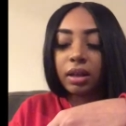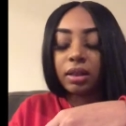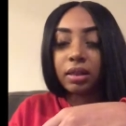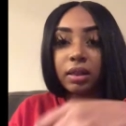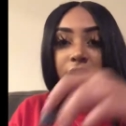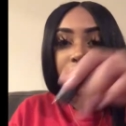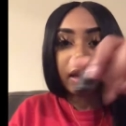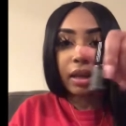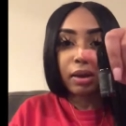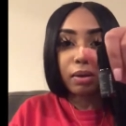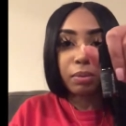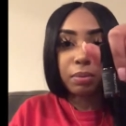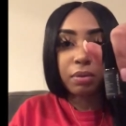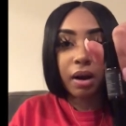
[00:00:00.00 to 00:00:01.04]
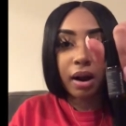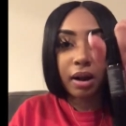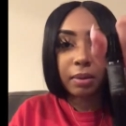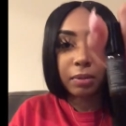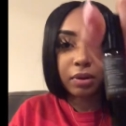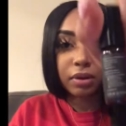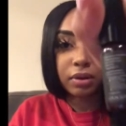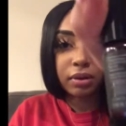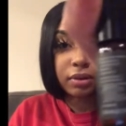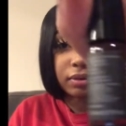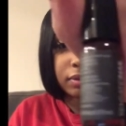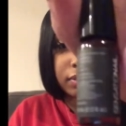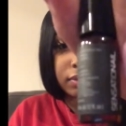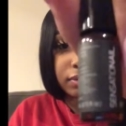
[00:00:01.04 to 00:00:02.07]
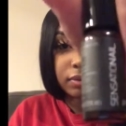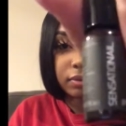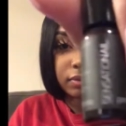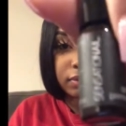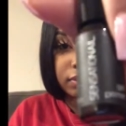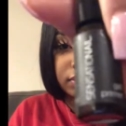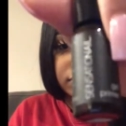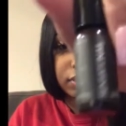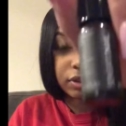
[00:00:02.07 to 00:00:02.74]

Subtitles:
the nail primer, the